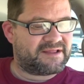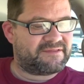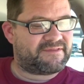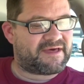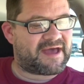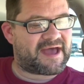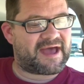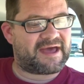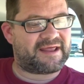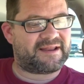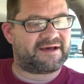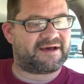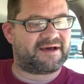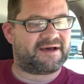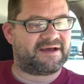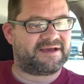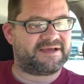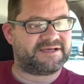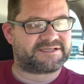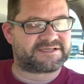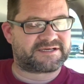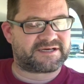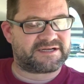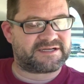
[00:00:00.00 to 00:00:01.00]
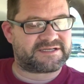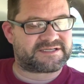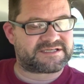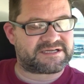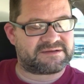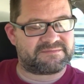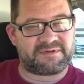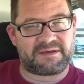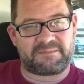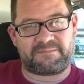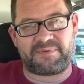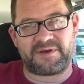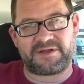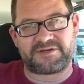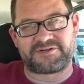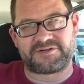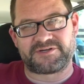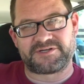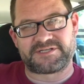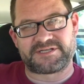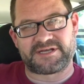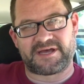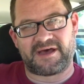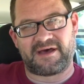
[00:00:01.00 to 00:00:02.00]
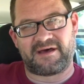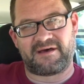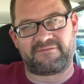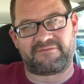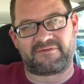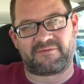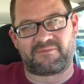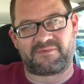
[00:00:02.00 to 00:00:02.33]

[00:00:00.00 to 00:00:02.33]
that he's going to send me pictures of,